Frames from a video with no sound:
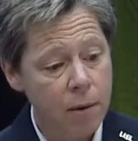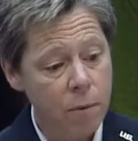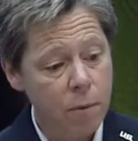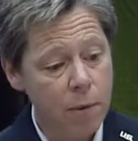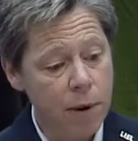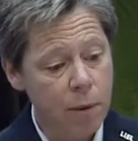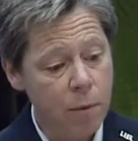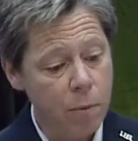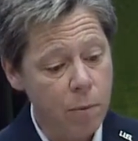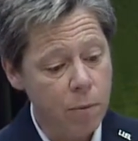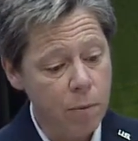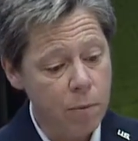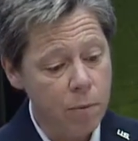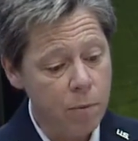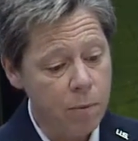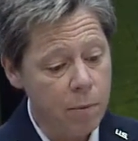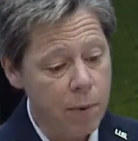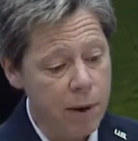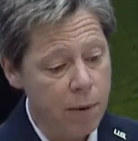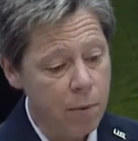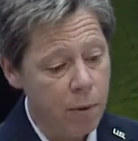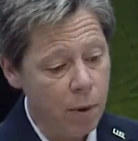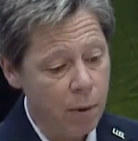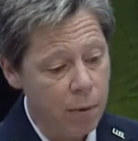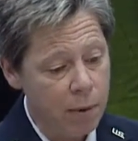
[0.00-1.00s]
we
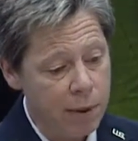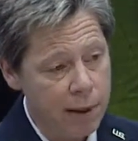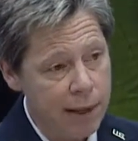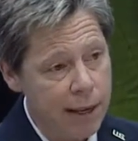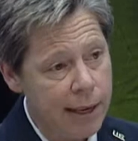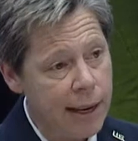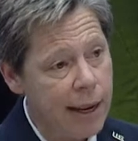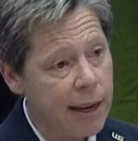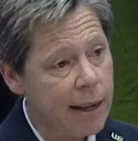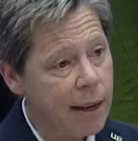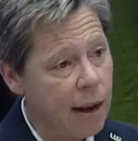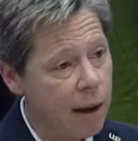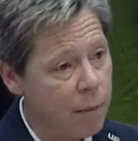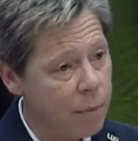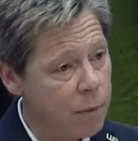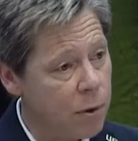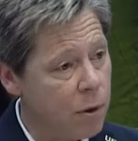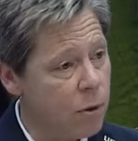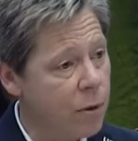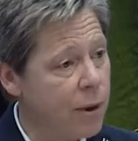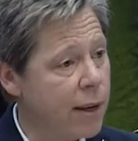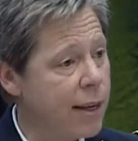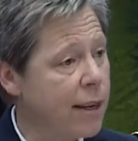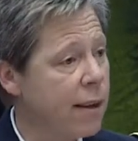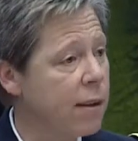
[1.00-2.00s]
were leading up
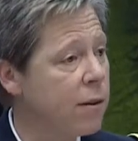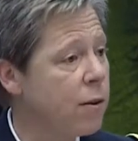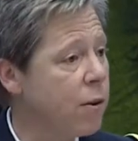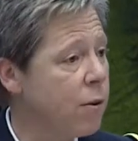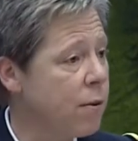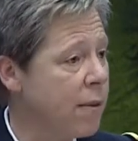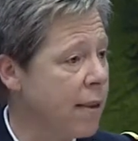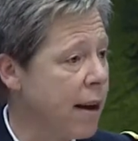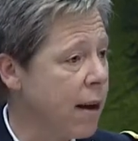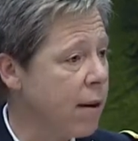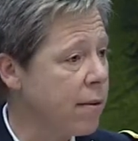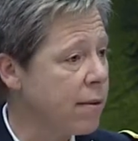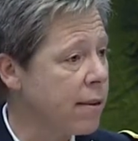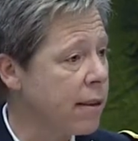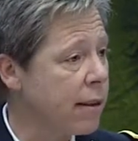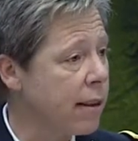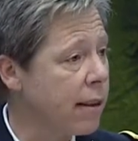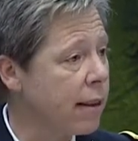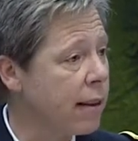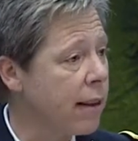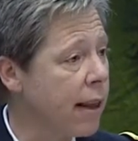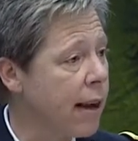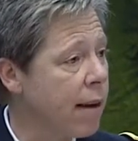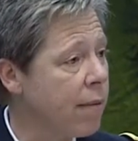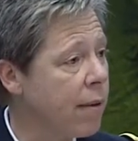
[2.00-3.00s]
to it in
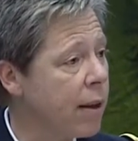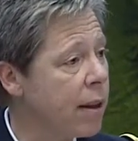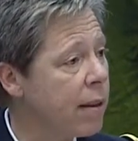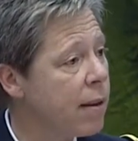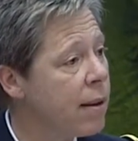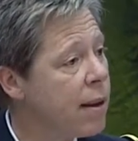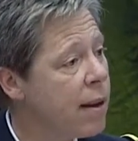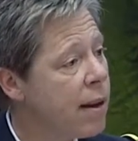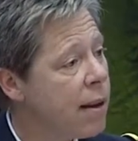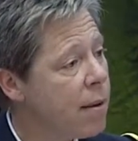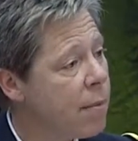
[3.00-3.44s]
2011.